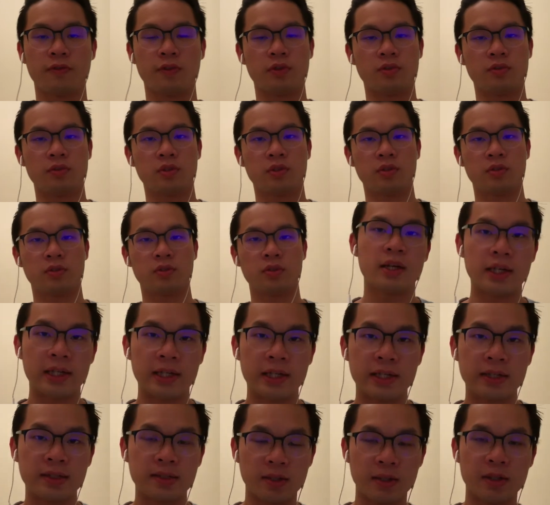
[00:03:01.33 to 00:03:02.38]
don't know,
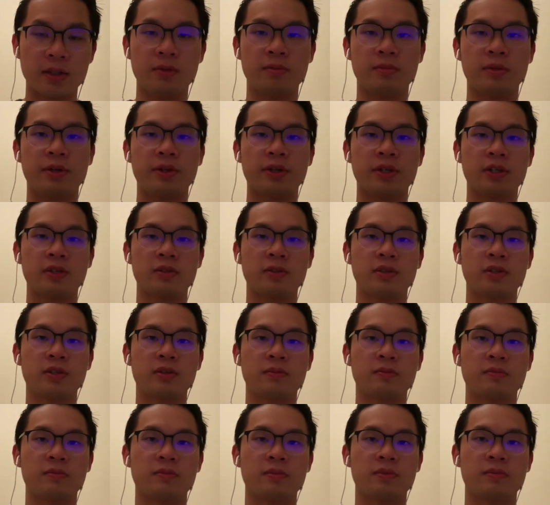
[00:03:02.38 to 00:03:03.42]
is an
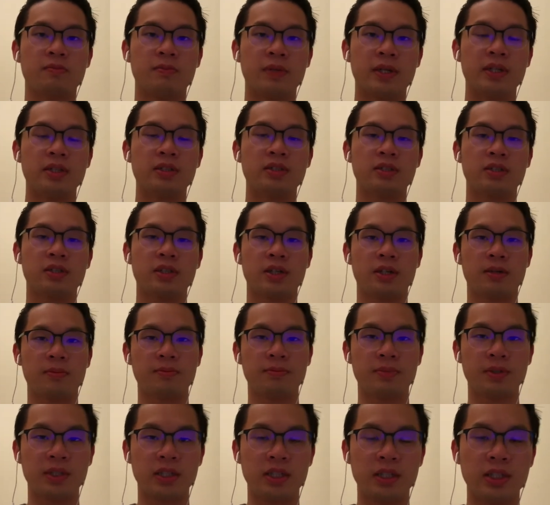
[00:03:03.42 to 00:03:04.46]
American-based
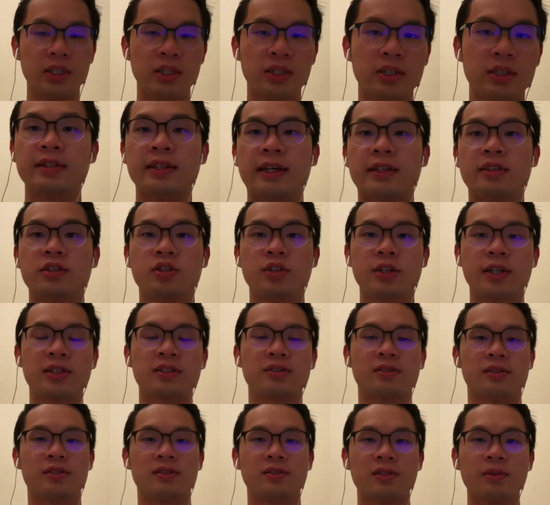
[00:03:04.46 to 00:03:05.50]
company that
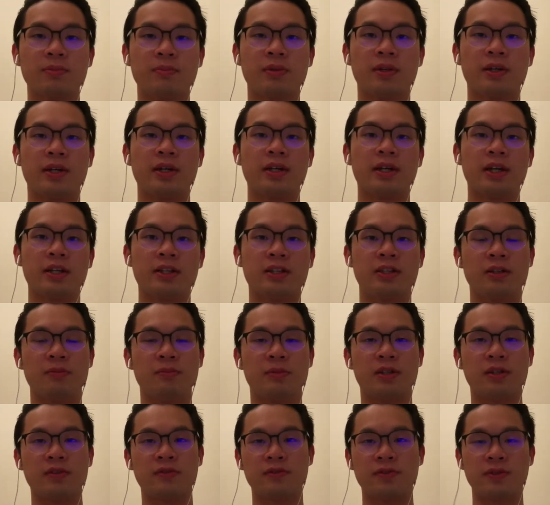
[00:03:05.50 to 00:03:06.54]
tracks supply and
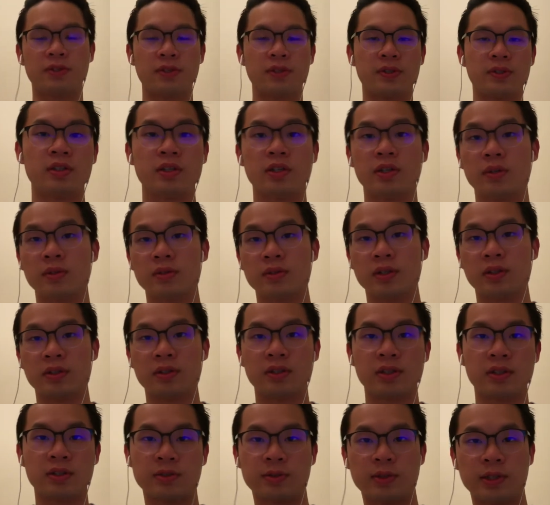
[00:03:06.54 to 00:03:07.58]
demand for the hotel
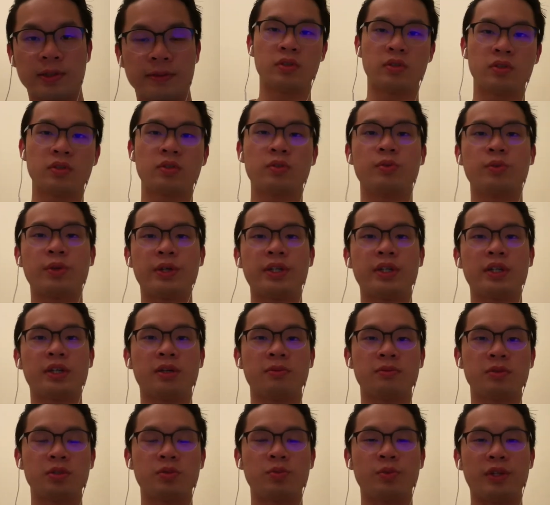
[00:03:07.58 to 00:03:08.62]
industry. So right now
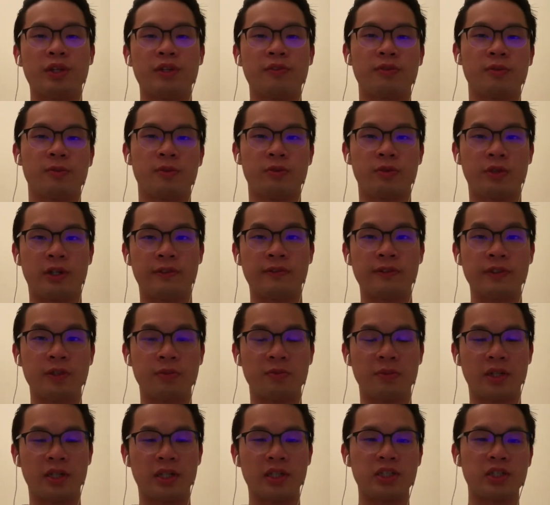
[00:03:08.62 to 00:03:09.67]
I'm just waiting for my revenue
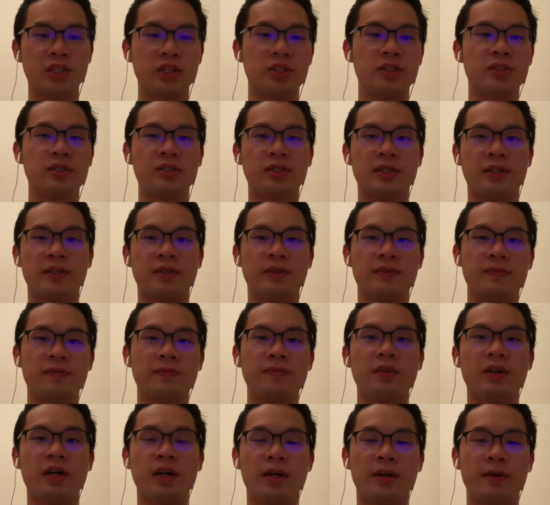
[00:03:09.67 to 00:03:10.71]
manager to send
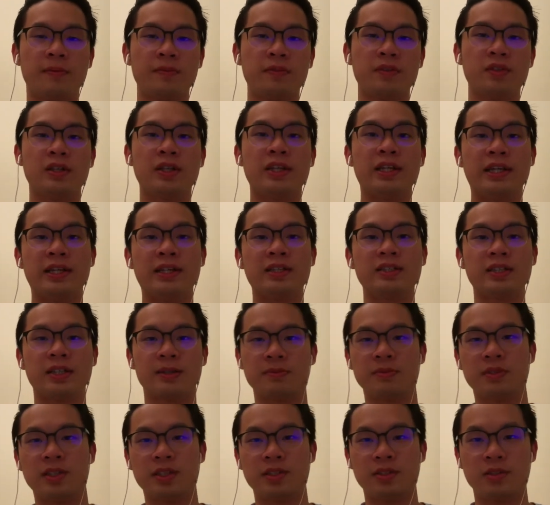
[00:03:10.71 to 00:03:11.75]
the latest
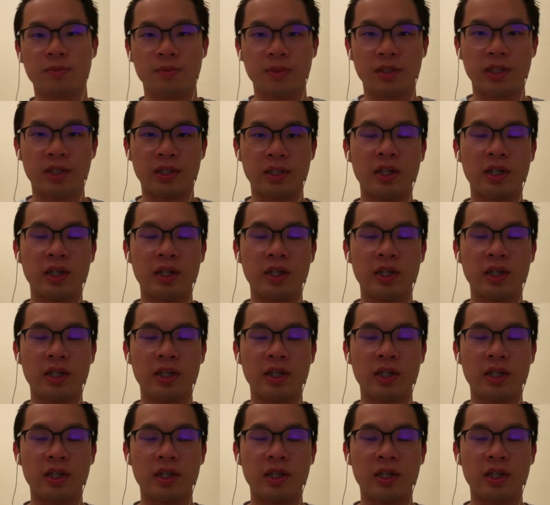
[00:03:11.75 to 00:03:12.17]
update to me.